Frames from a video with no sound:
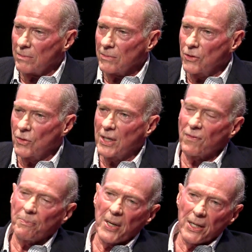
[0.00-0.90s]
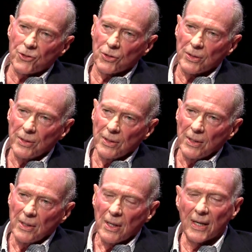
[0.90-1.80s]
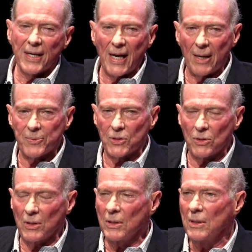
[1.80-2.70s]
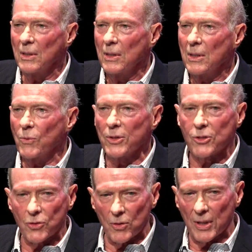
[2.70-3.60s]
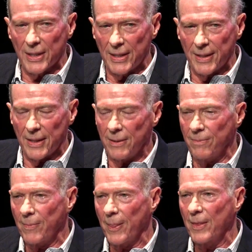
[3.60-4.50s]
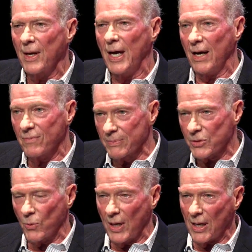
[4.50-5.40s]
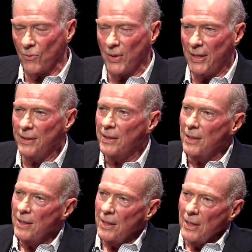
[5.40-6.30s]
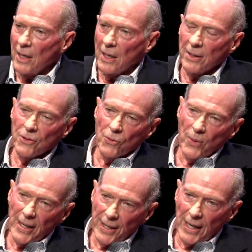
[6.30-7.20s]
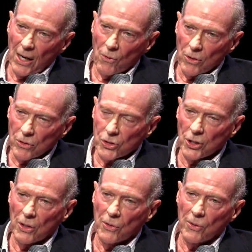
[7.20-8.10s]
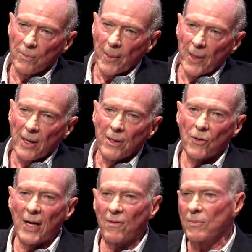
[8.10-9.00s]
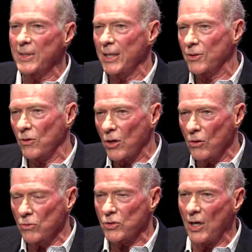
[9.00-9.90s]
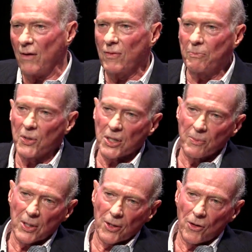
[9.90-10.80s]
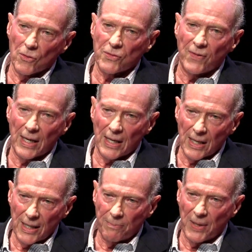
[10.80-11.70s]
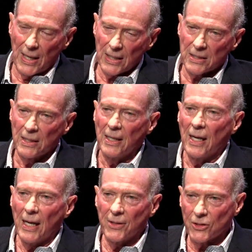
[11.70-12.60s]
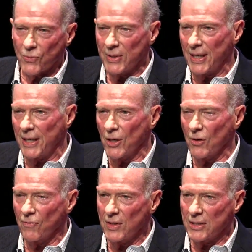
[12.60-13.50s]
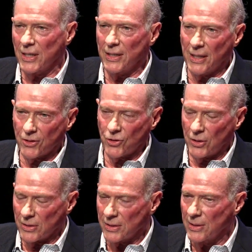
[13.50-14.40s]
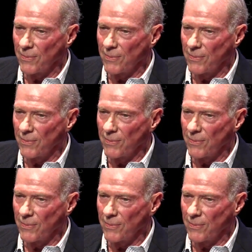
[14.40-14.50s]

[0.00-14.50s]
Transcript: You'd give a patient a capsule with sorlin in it, have them swallow it. You'd wait an hour or so. You'd have them take their clothes off and put them in an ultraviolet light box, and this would take care of these conditions.